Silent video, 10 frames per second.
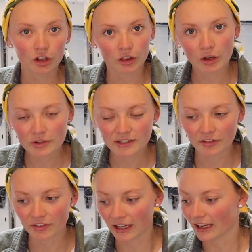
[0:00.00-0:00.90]
close the
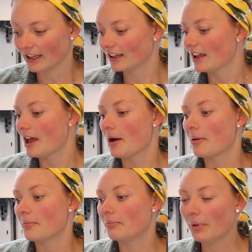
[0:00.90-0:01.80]
fan.
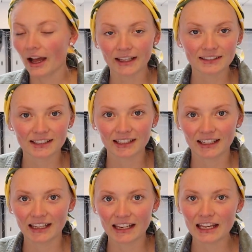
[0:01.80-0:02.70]
But
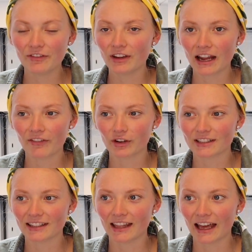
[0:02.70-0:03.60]
if it ever
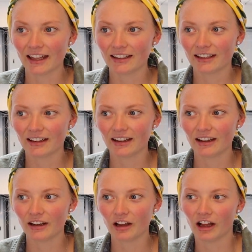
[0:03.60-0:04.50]
did that
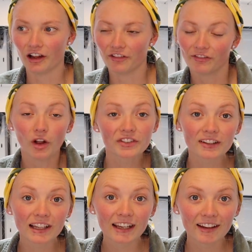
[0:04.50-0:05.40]

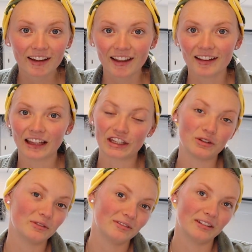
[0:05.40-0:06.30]
faultily, like
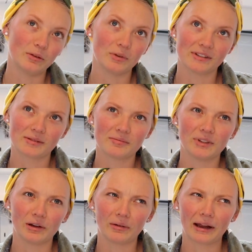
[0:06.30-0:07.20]
it was,
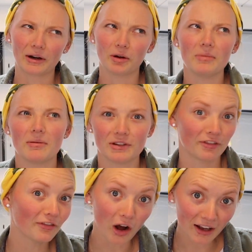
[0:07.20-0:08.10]
you know, I don't know, maybe
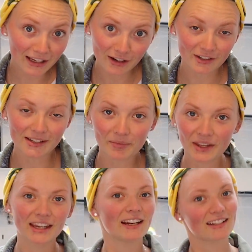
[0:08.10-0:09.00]
foggy or
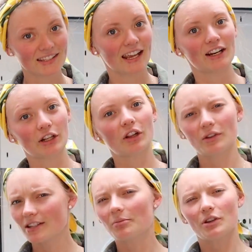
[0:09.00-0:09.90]
something, and it decided to
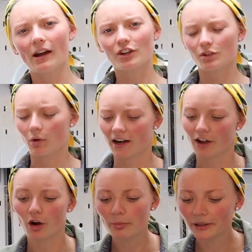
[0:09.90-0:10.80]
close it, but you actually wanted
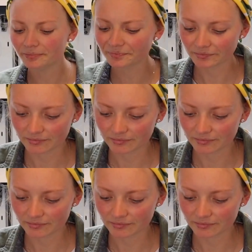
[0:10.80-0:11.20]
it open,